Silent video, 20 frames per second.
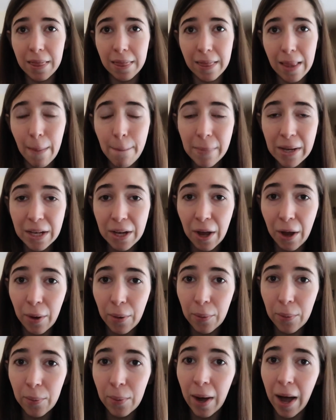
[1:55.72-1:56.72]
let me
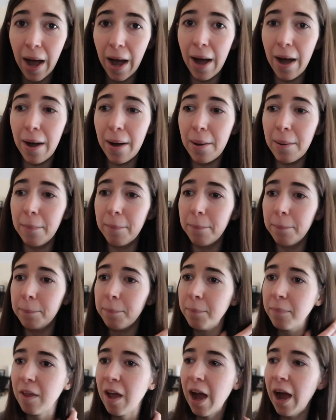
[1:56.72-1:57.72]
know.
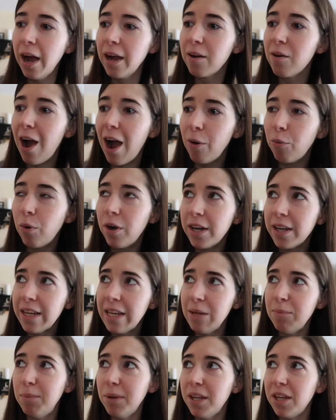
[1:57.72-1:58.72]
I want to
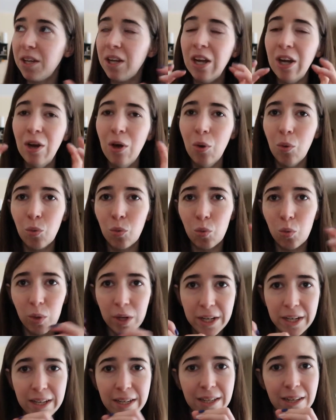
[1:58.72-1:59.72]
keep it
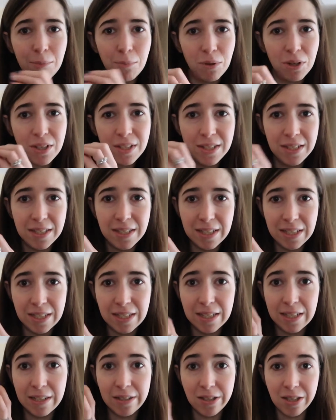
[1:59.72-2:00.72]
reading books and
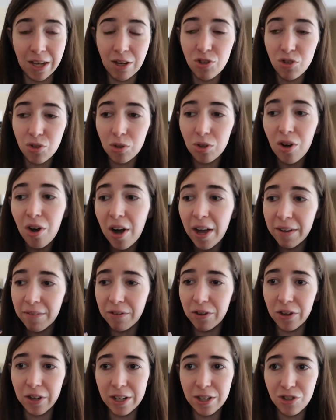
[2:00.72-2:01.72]
tea central.
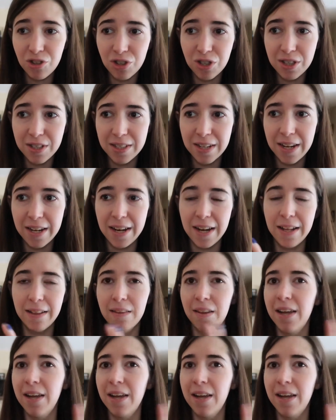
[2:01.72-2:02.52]
If you're interested in